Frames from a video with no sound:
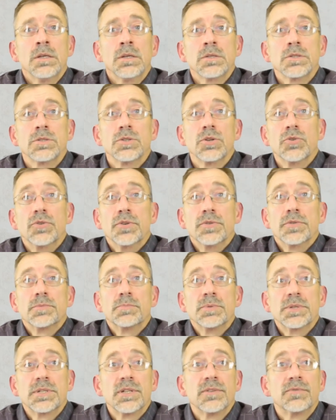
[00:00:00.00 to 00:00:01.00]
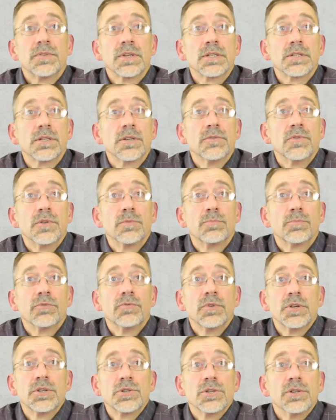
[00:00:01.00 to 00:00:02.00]
So the specifics of the
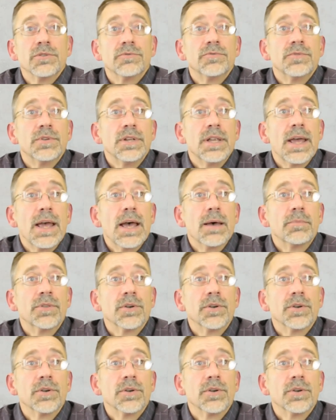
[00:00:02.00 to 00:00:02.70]
provision of NAP.